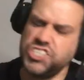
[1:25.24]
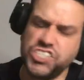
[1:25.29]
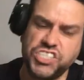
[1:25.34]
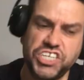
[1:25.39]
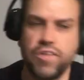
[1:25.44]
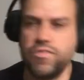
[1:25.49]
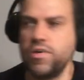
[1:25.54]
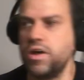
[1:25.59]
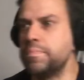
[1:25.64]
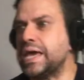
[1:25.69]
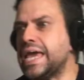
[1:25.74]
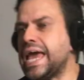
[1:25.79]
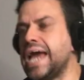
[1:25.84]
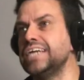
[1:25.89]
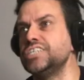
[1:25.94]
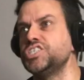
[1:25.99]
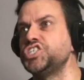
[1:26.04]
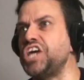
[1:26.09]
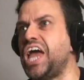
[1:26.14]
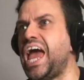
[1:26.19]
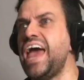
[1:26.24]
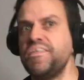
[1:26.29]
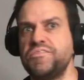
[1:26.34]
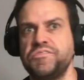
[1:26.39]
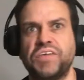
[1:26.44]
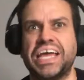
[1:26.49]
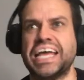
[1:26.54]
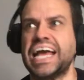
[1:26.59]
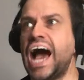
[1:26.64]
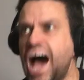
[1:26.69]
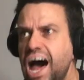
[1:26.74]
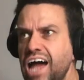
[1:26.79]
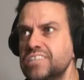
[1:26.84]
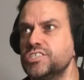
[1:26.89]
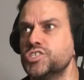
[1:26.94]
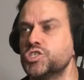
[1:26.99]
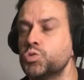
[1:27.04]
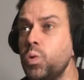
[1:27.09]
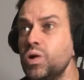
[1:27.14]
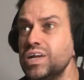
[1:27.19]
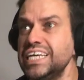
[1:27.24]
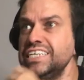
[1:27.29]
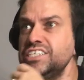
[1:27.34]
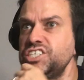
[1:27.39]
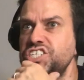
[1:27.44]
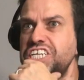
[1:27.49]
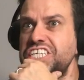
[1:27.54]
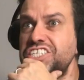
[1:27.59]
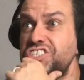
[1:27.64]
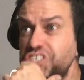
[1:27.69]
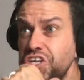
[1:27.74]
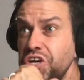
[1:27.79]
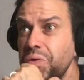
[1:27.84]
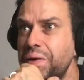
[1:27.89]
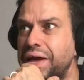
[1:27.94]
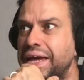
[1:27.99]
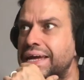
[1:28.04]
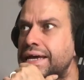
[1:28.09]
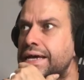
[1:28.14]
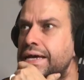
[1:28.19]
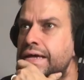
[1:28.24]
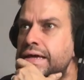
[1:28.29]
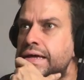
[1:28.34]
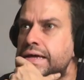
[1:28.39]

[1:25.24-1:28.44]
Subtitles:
Jeremy H. effing Hunt, what is she doing?